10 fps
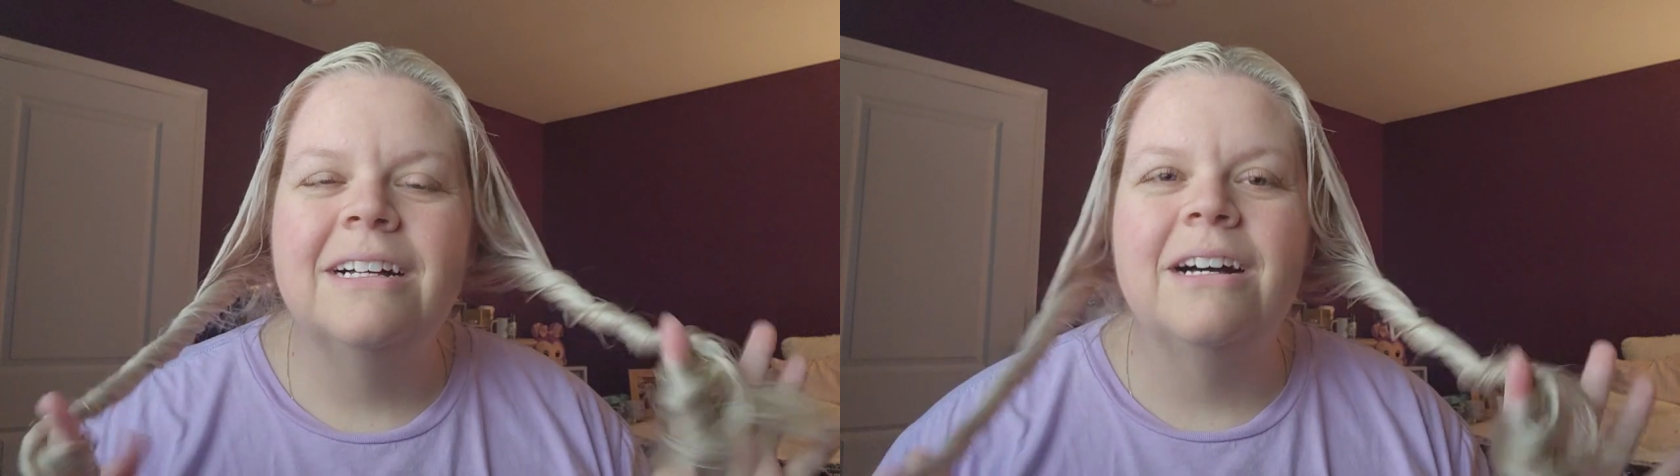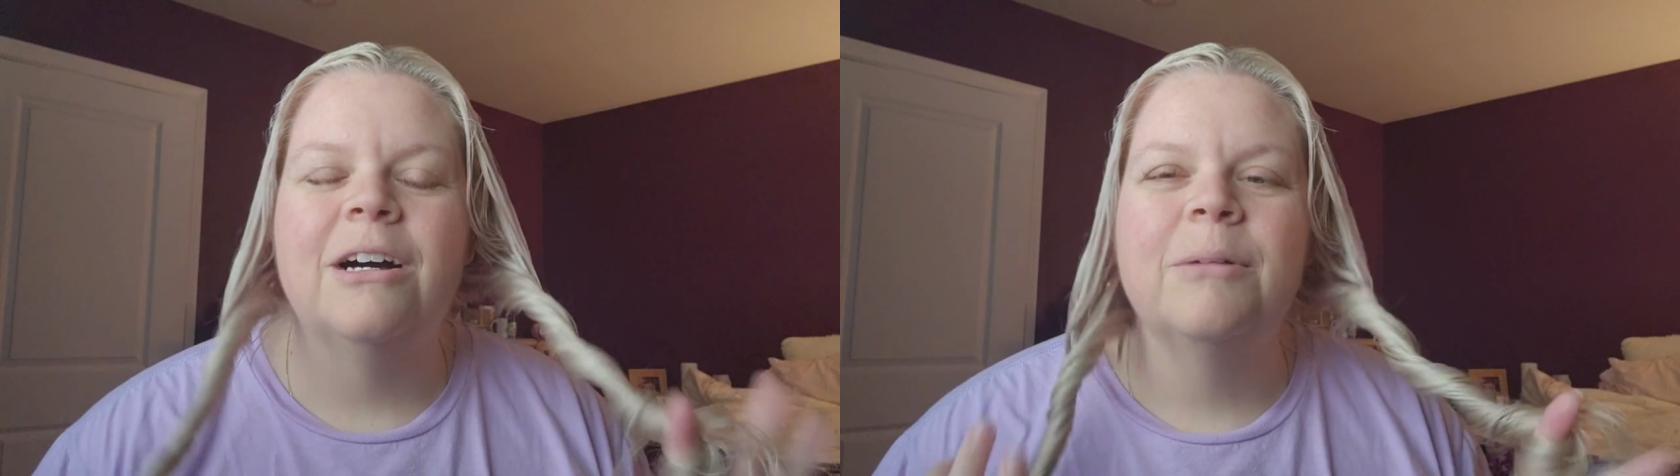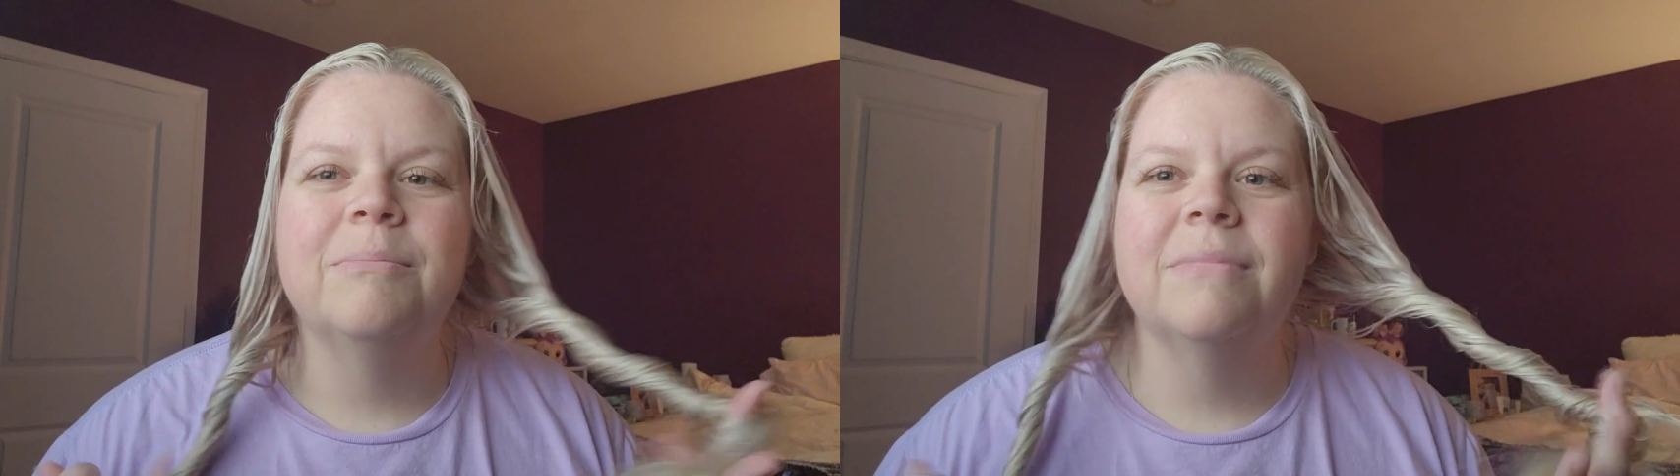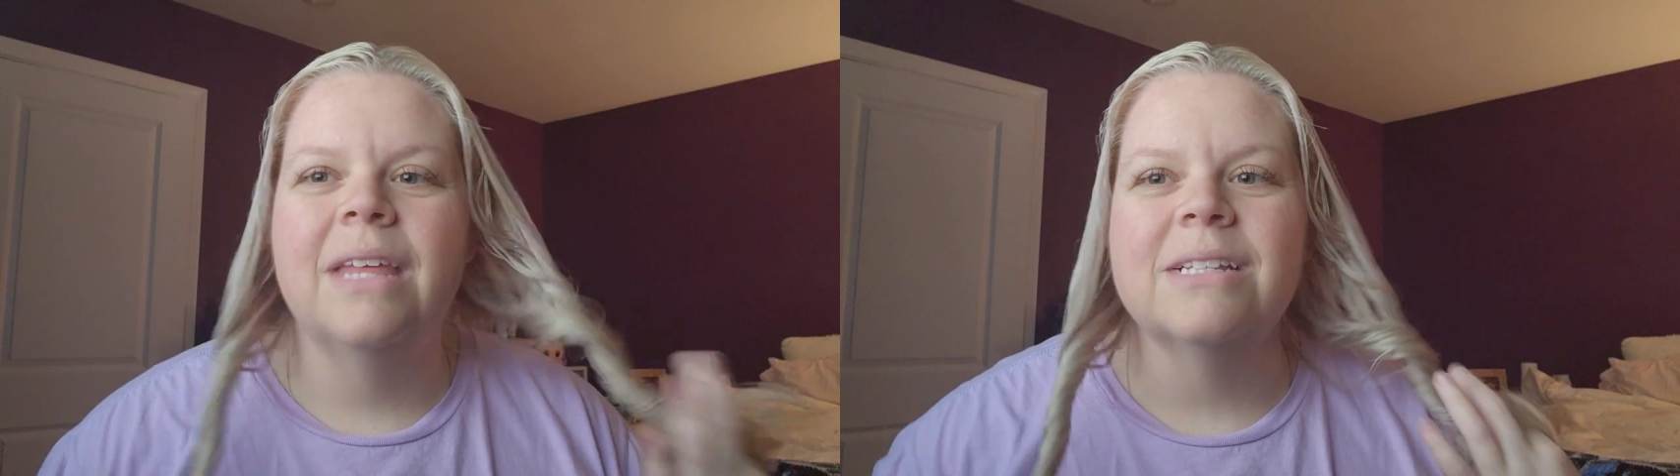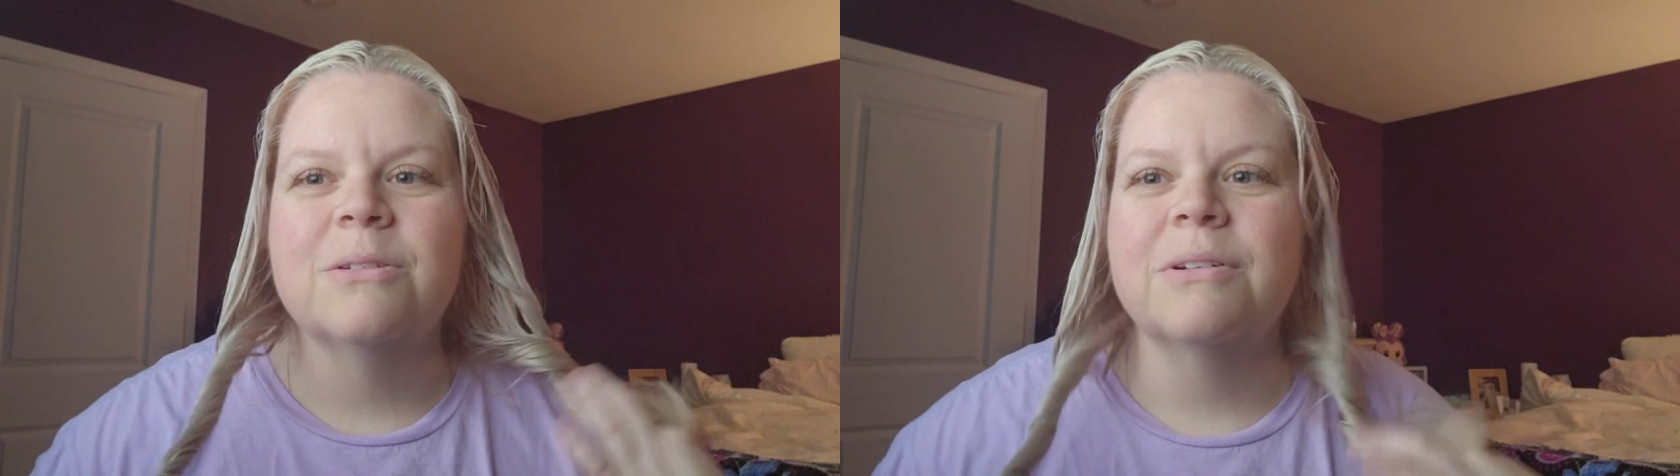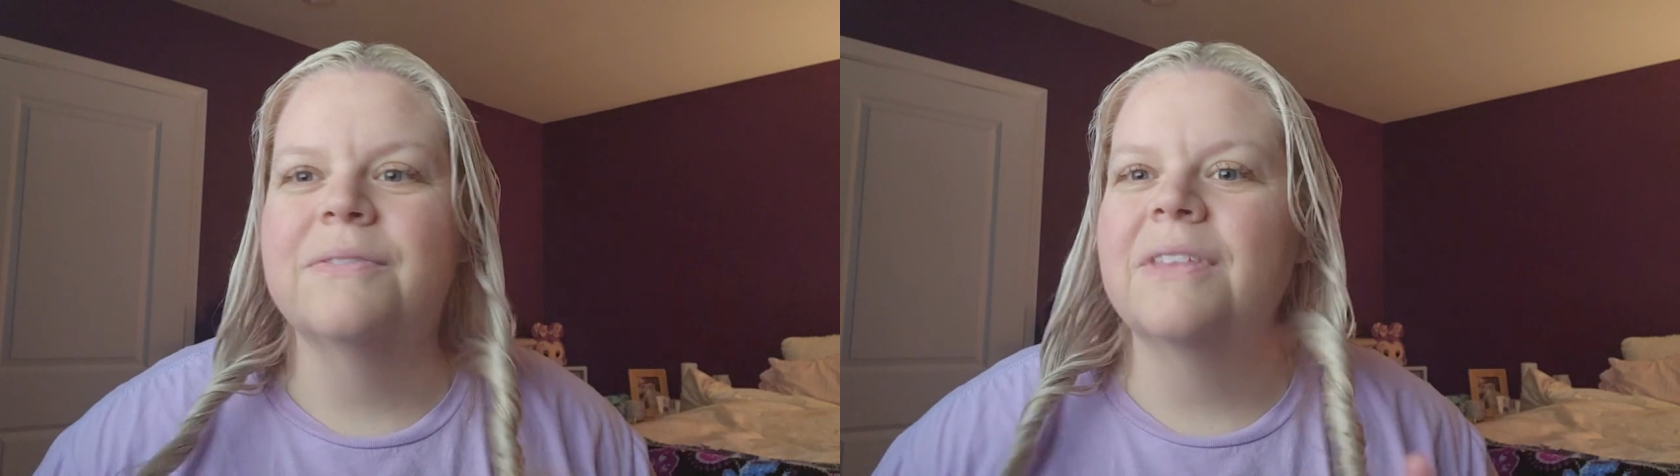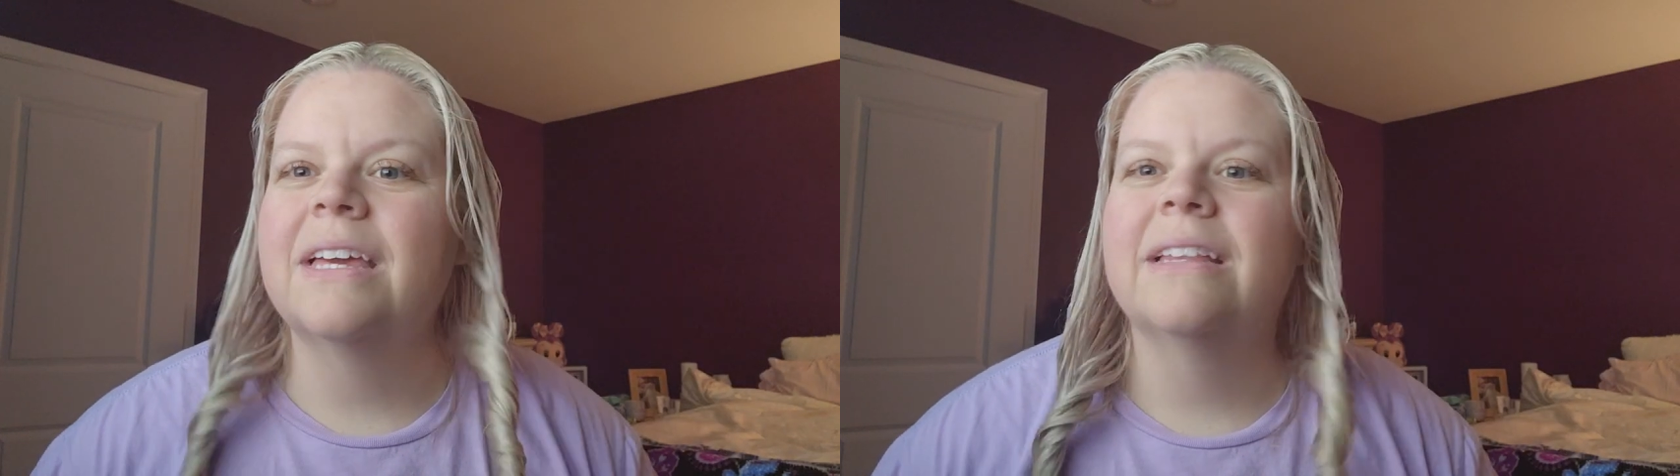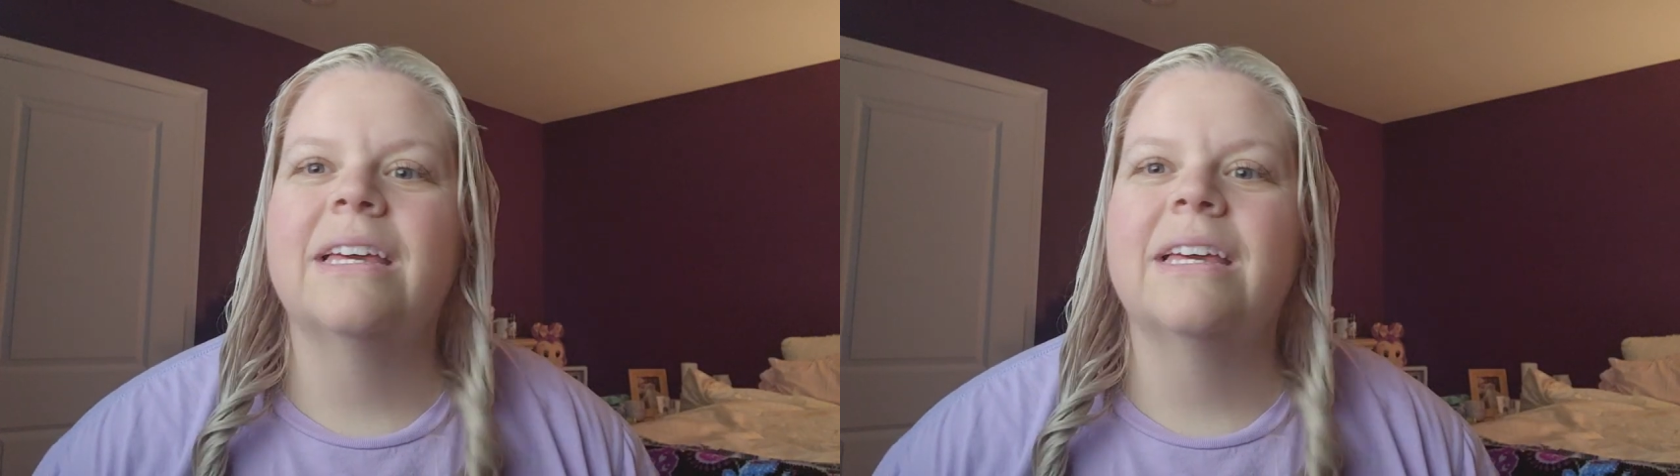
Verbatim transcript: Um, that sort of thing.